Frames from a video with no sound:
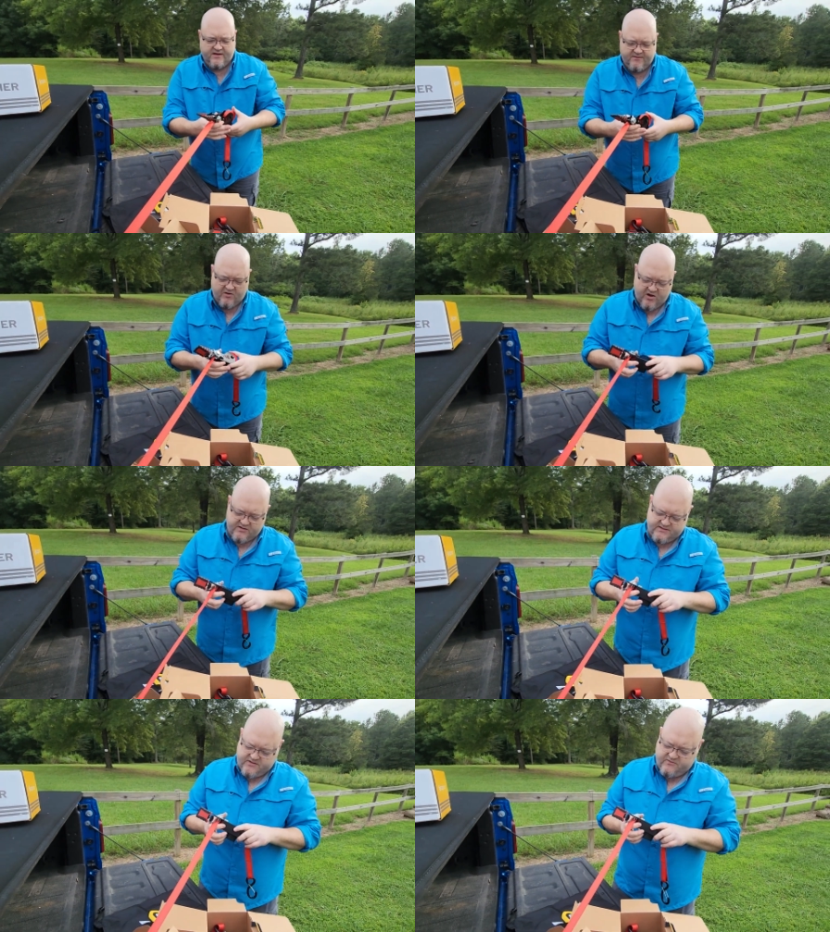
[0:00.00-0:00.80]
Um,
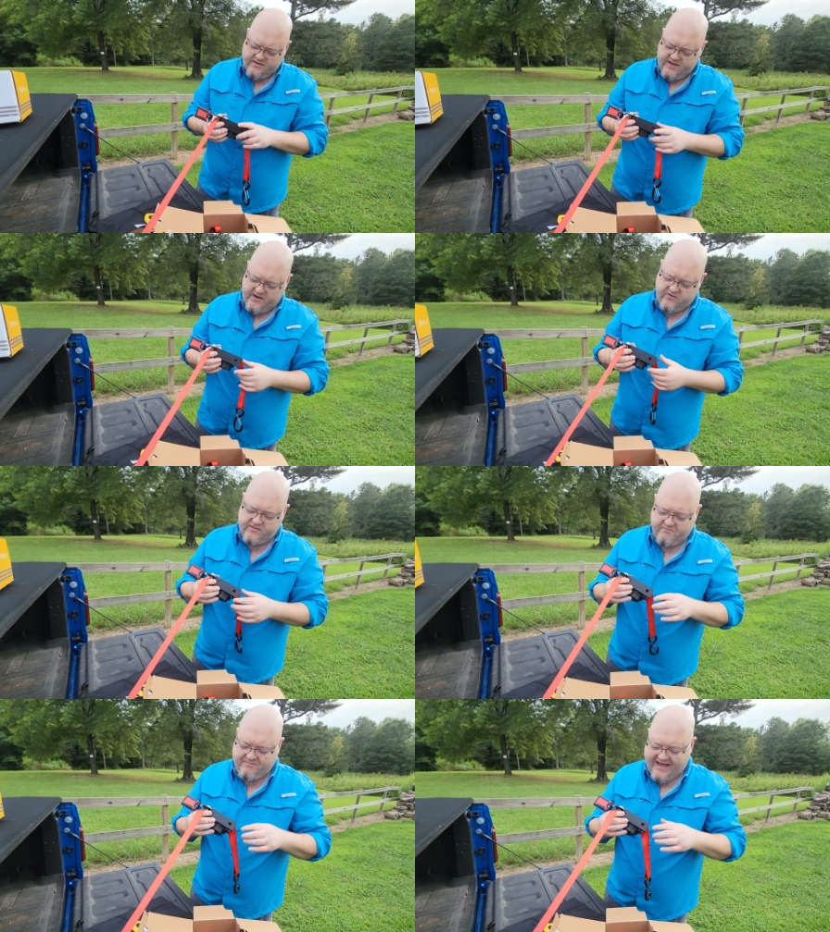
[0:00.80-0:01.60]
also, here
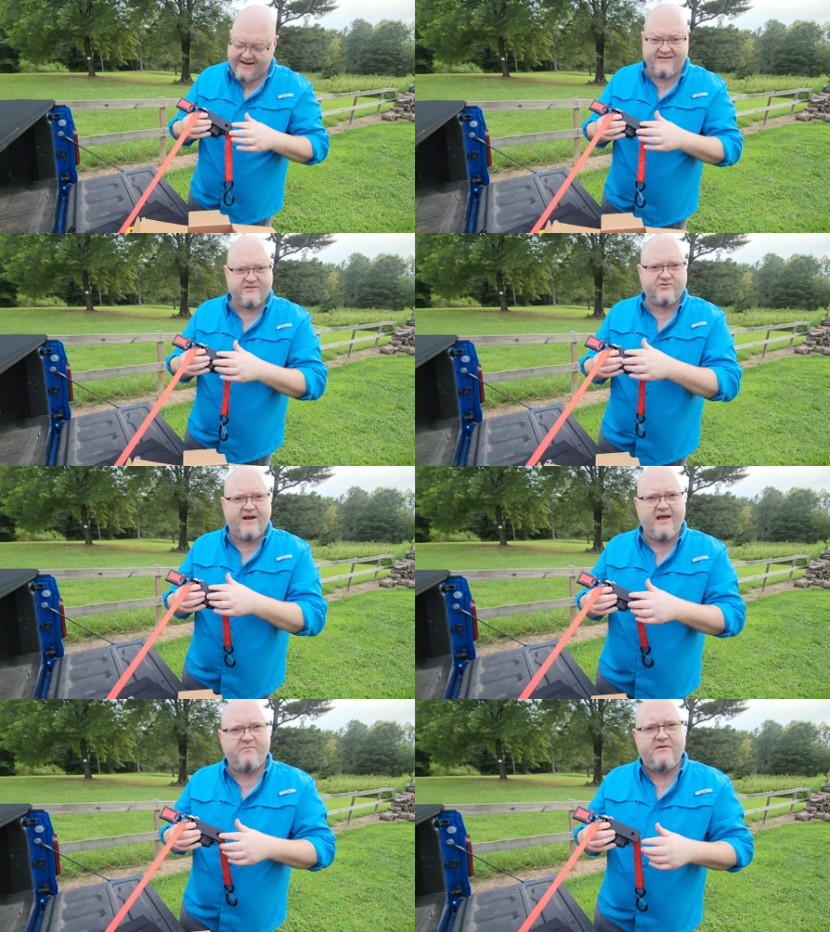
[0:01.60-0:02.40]
on the back of the
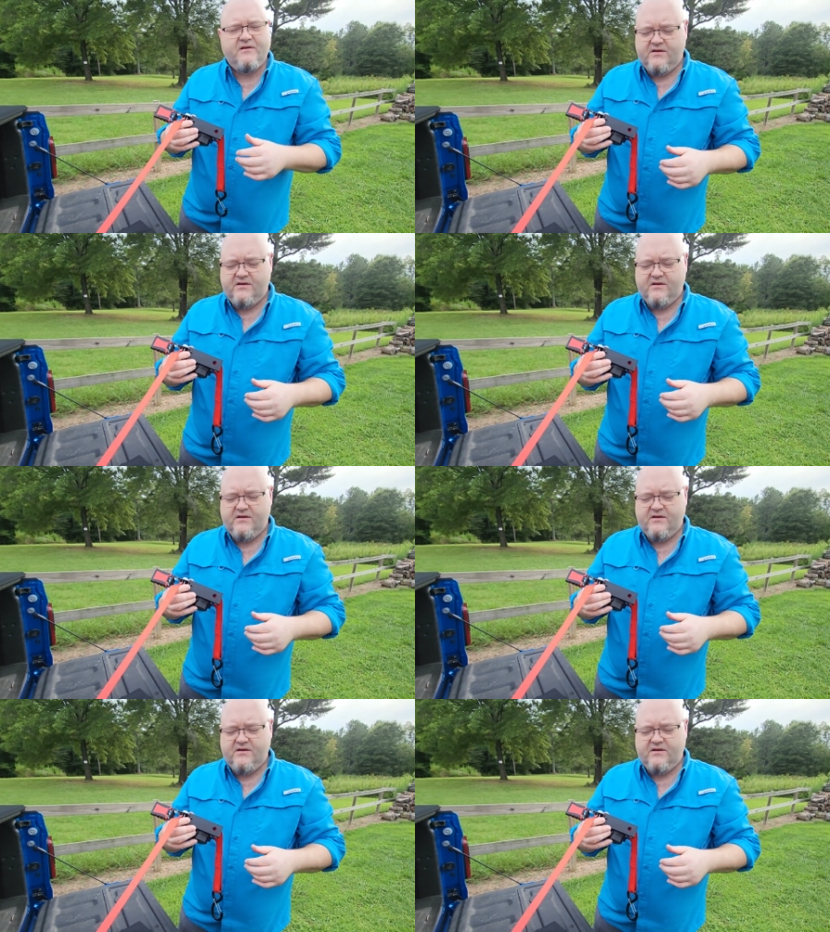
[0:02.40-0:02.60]
strap,